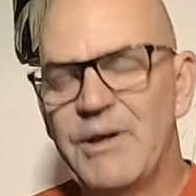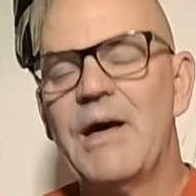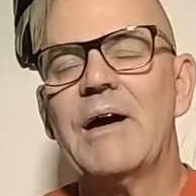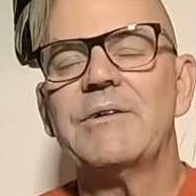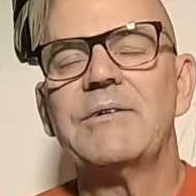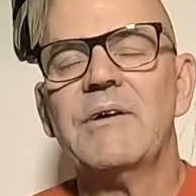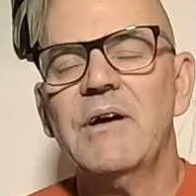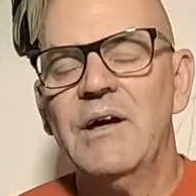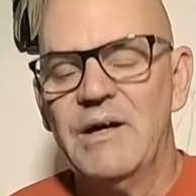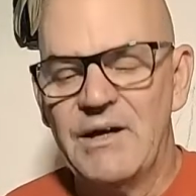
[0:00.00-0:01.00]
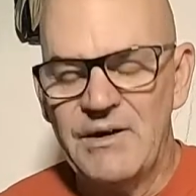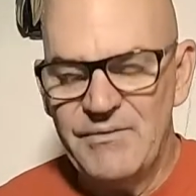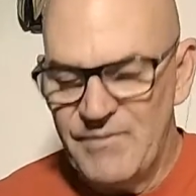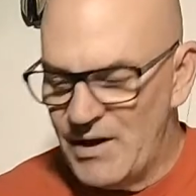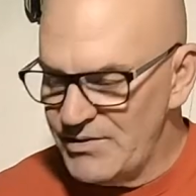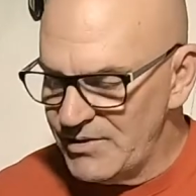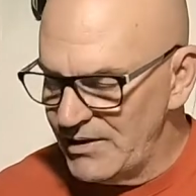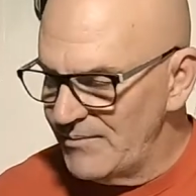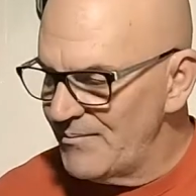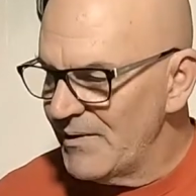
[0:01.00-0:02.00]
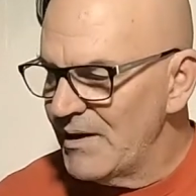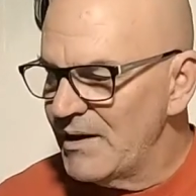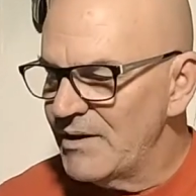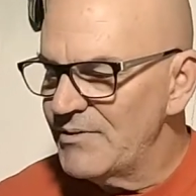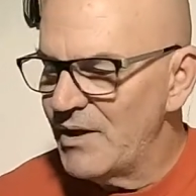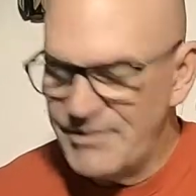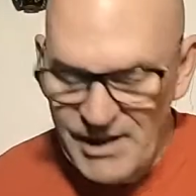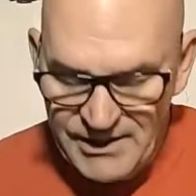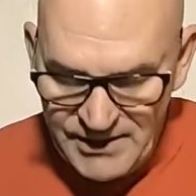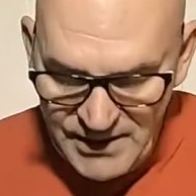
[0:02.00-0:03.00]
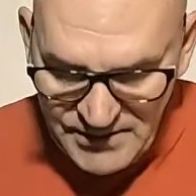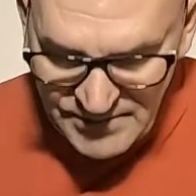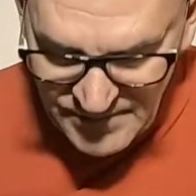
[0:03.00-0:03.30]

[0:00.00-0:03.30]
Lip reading: next, eventually, is I'll take these